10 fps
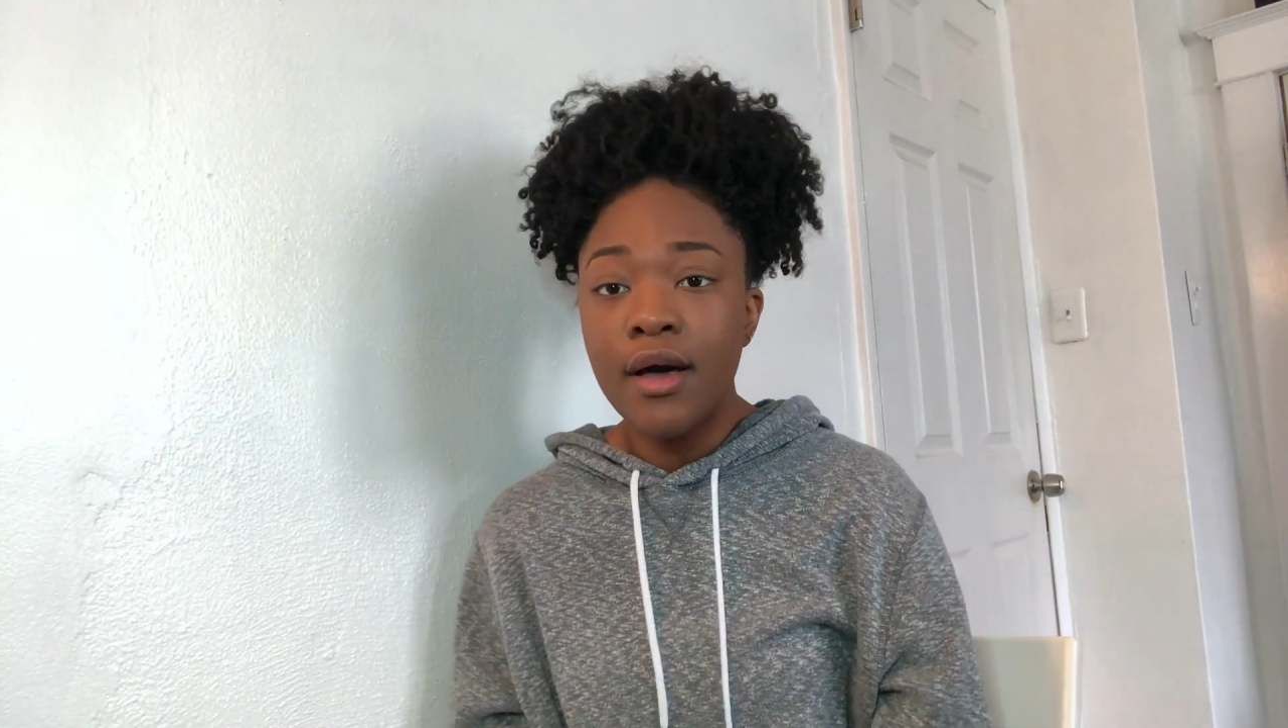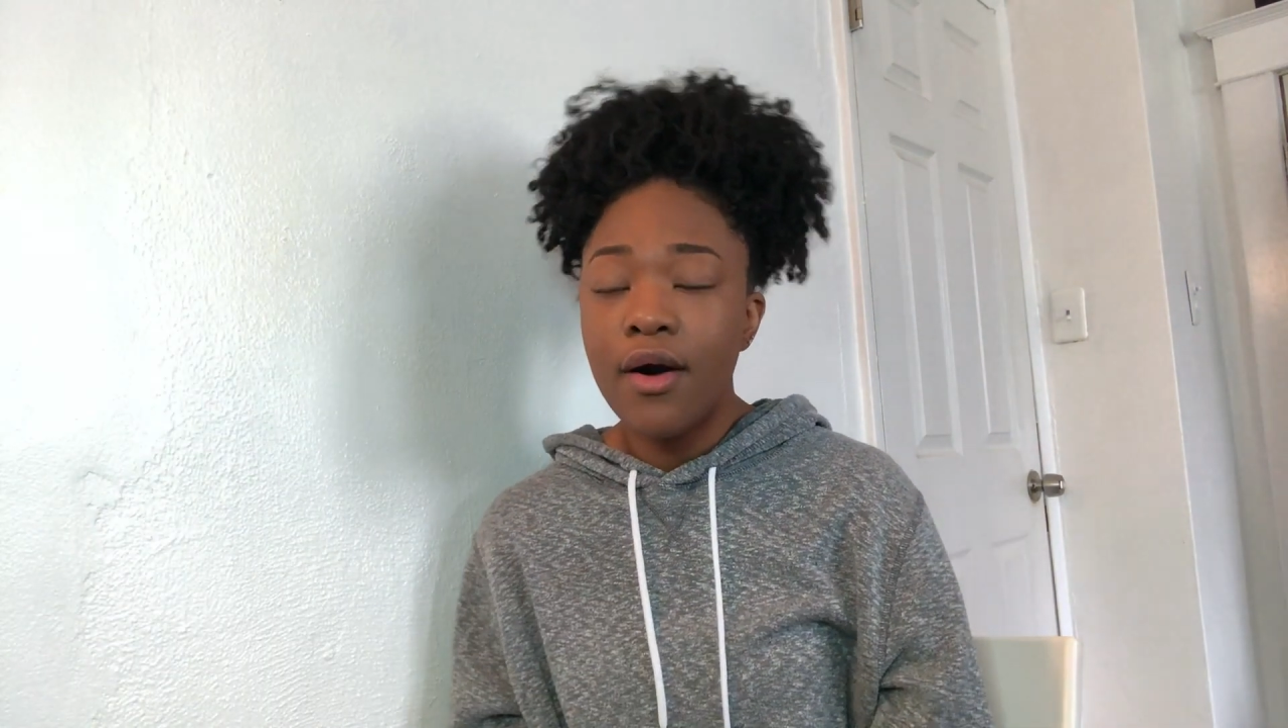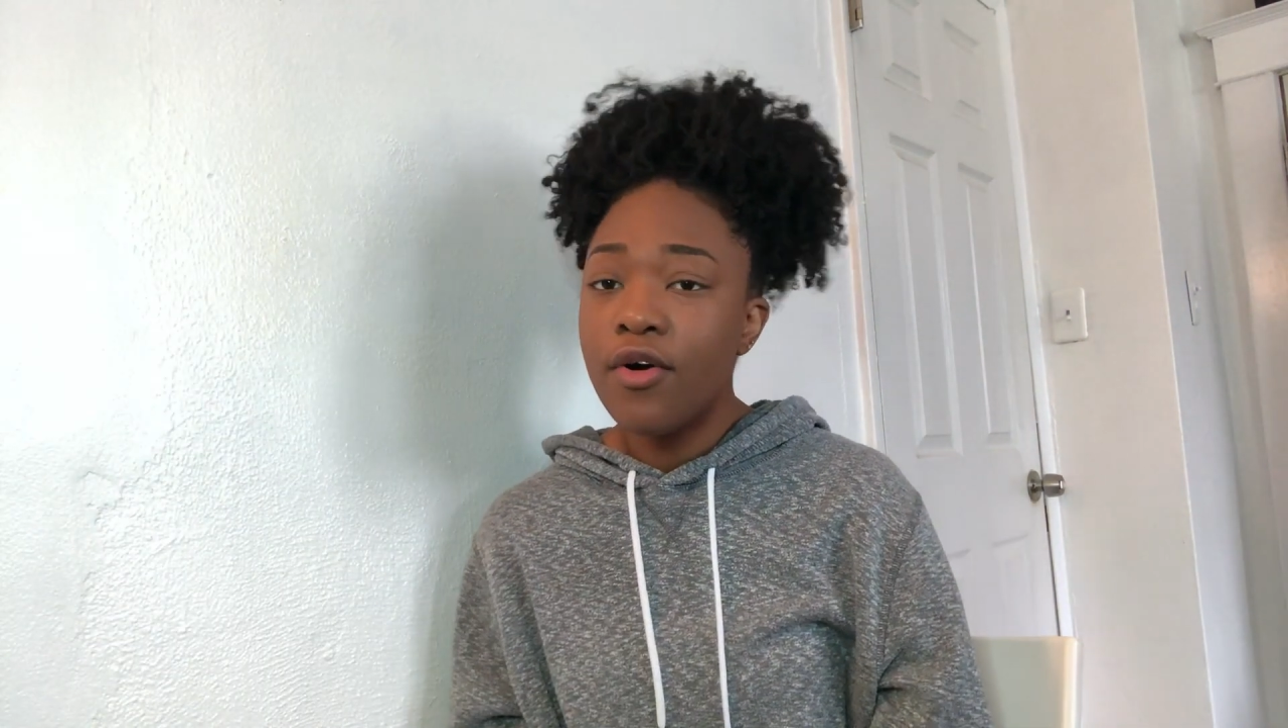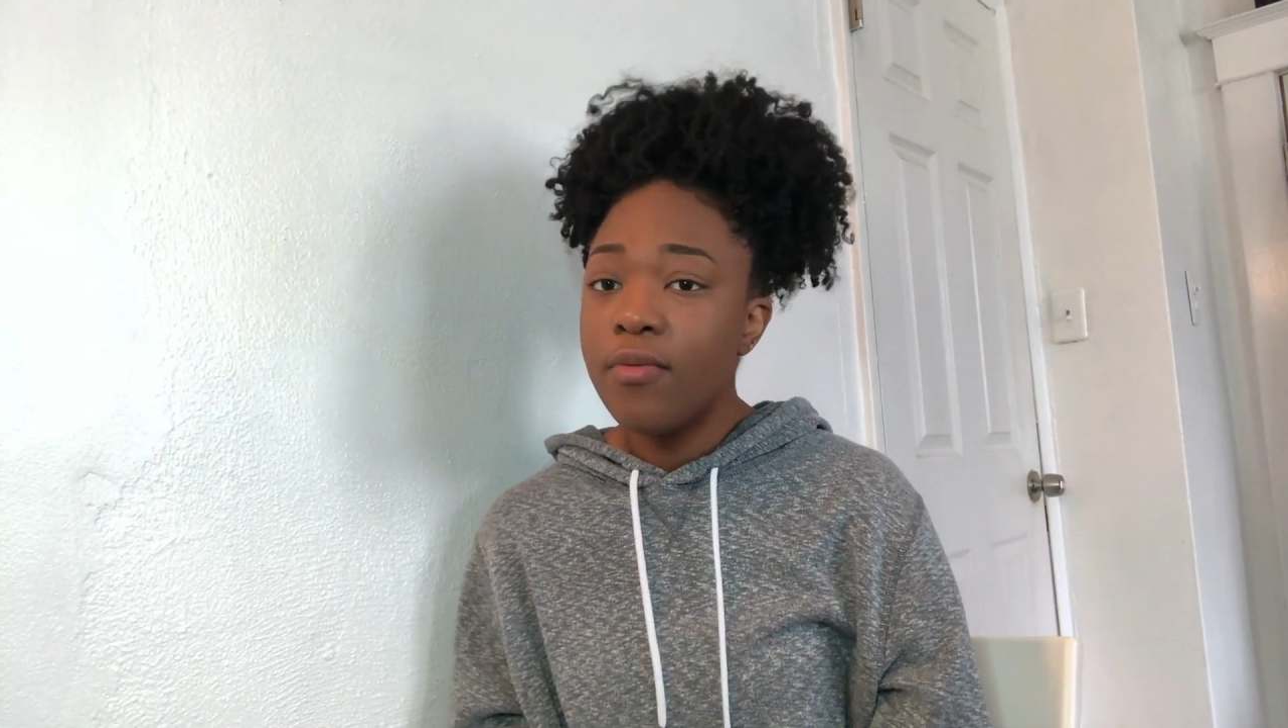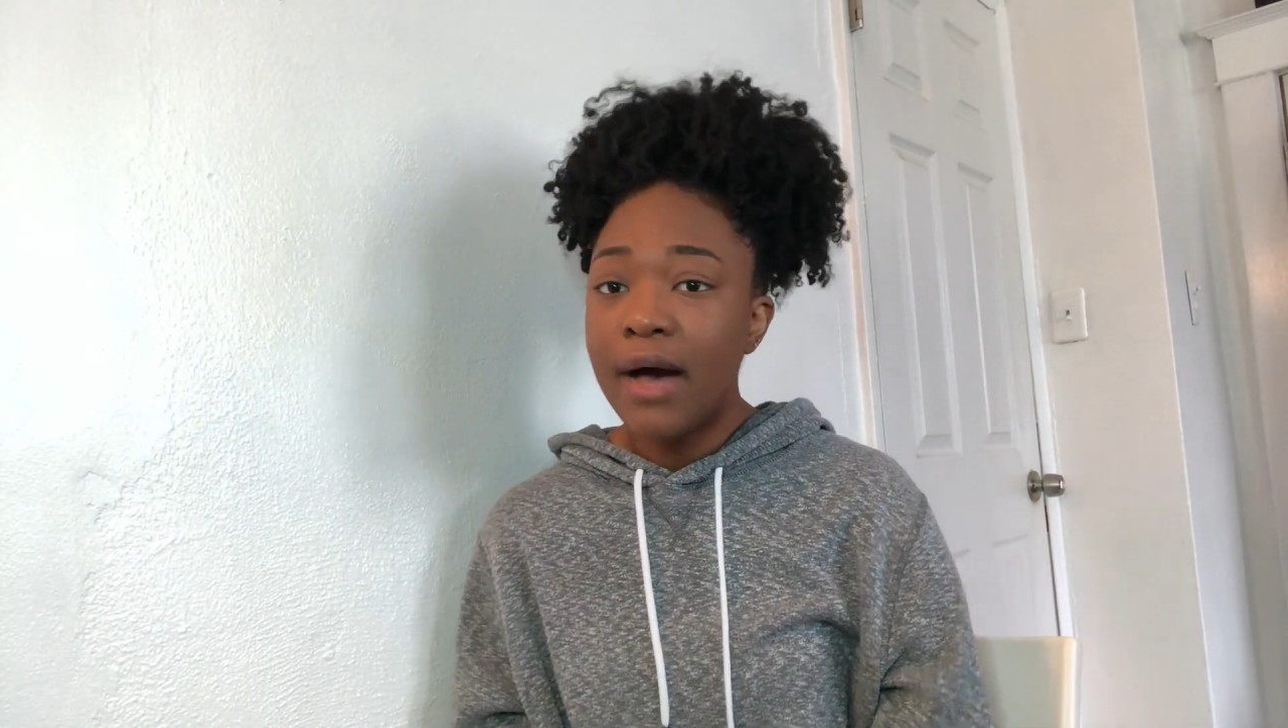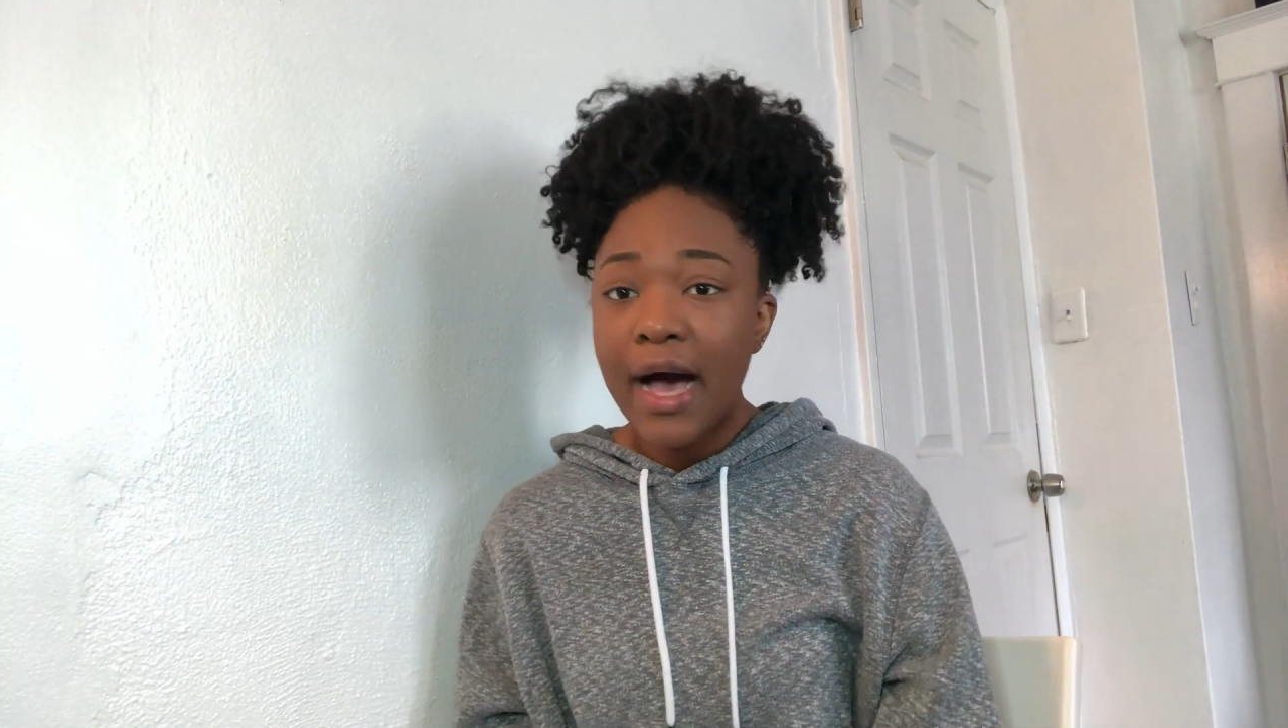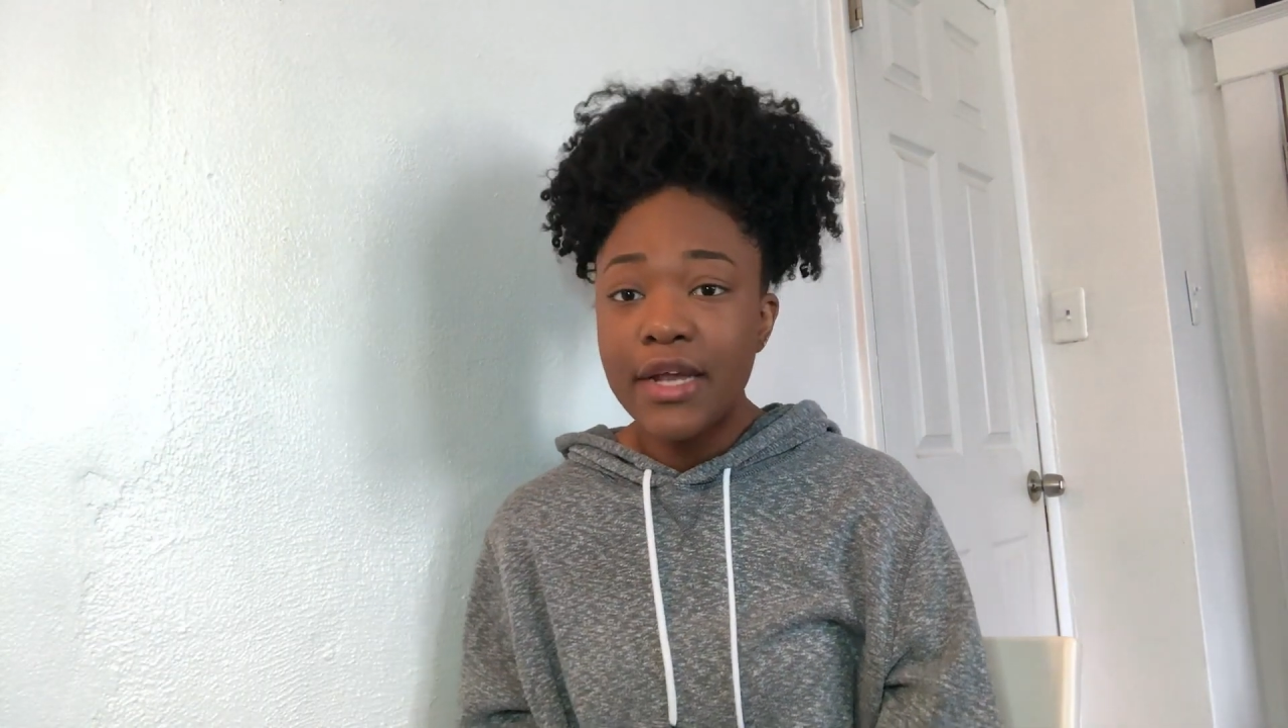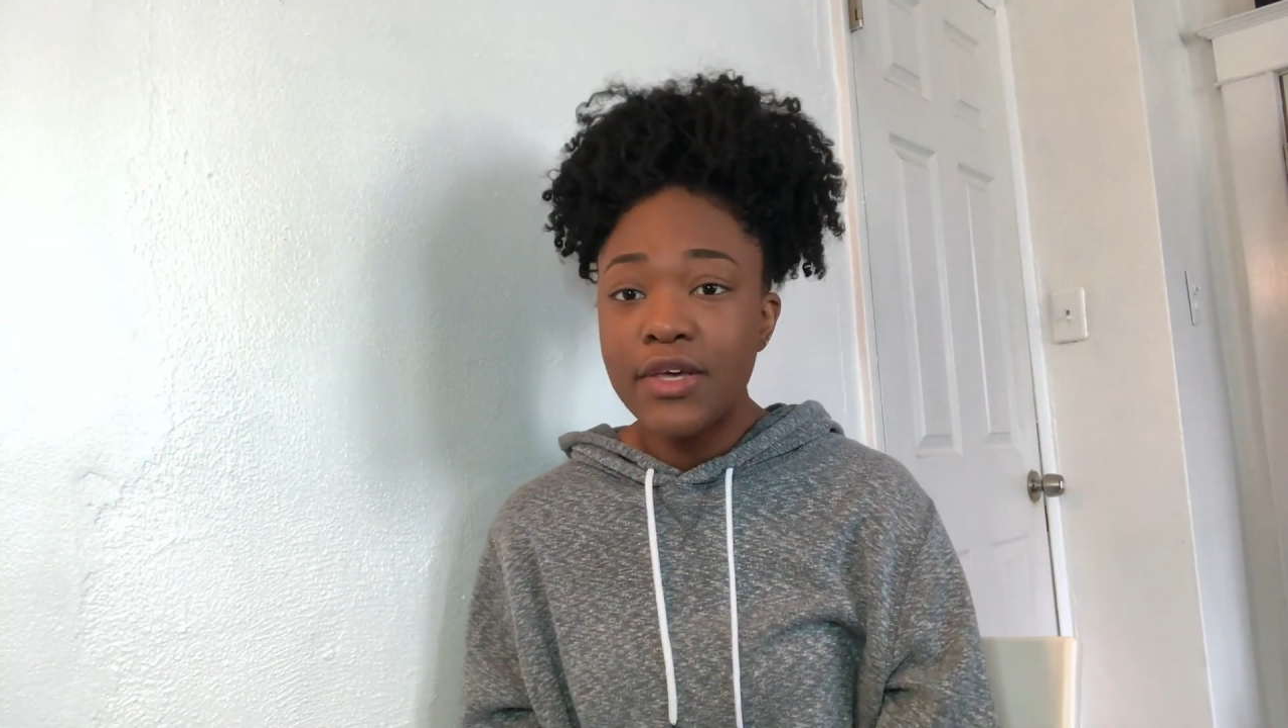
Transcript: Oh, but how